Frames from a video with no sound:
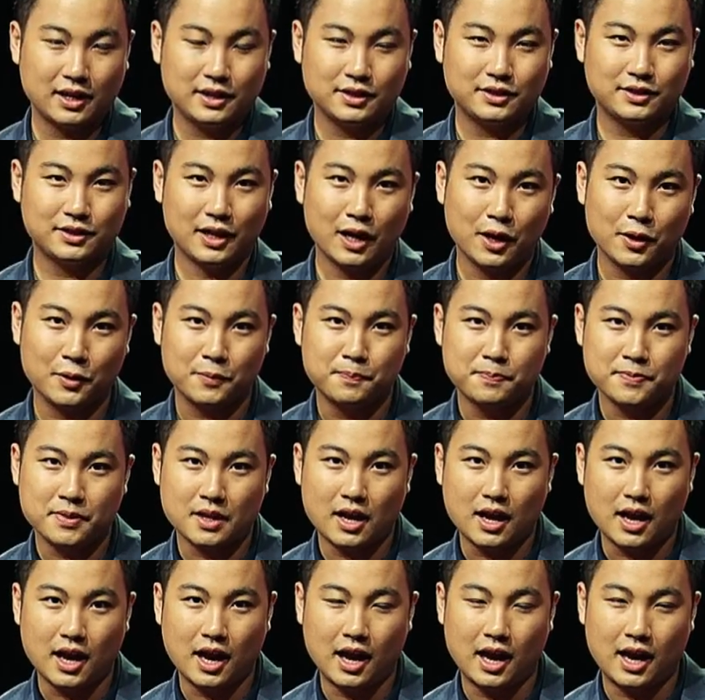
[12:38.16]
So
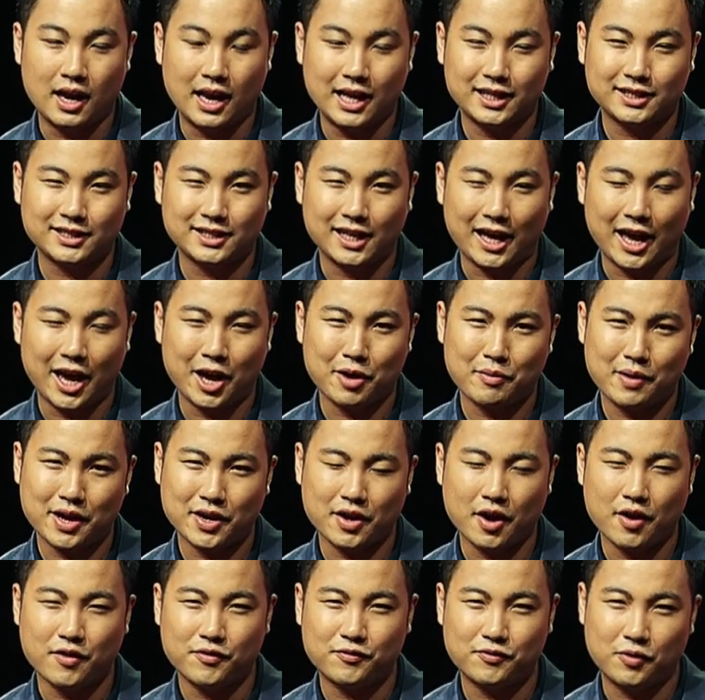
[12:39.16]
let's hear
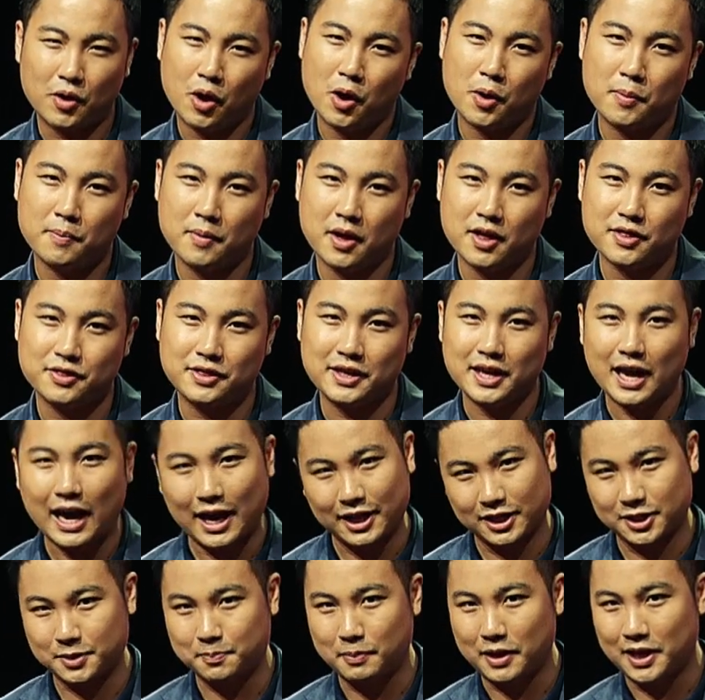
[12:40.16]
it from the
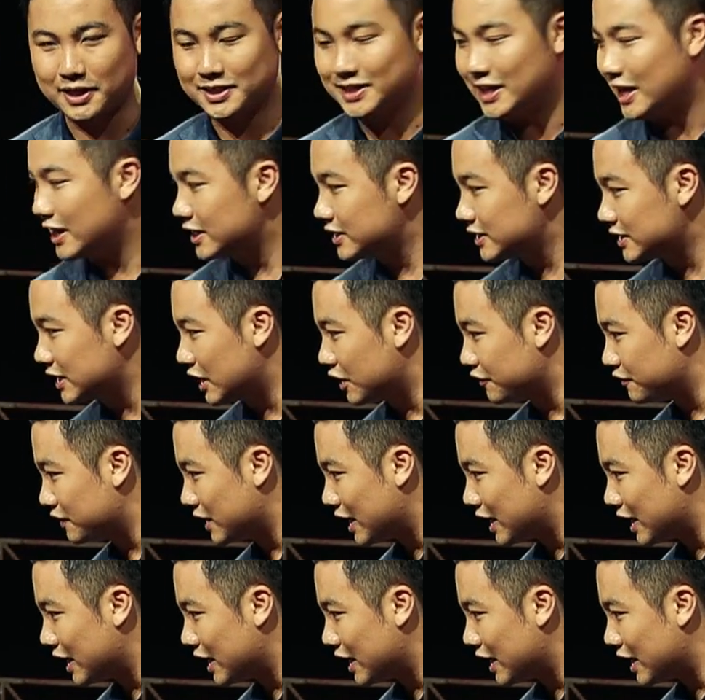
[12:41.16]
expert herself.